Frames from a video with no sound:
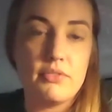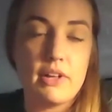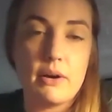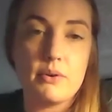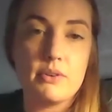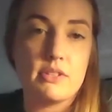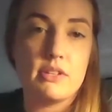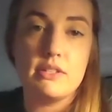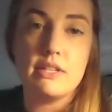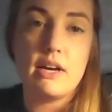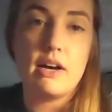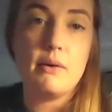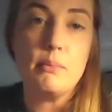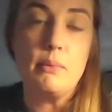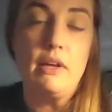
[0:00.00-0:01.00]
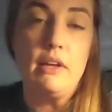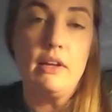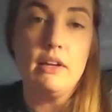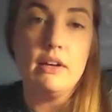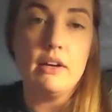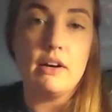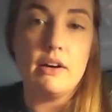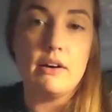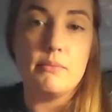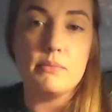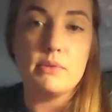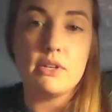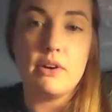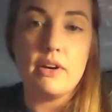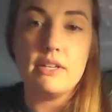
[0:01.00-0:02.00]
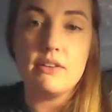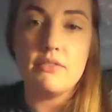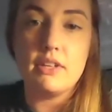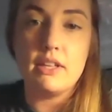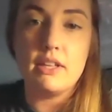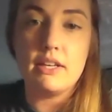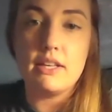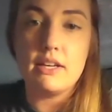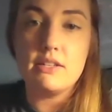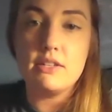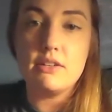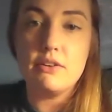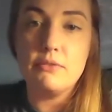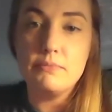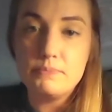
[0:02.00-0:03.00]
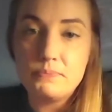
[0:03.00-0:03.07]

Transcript: flowers on top. So I definitely like that too.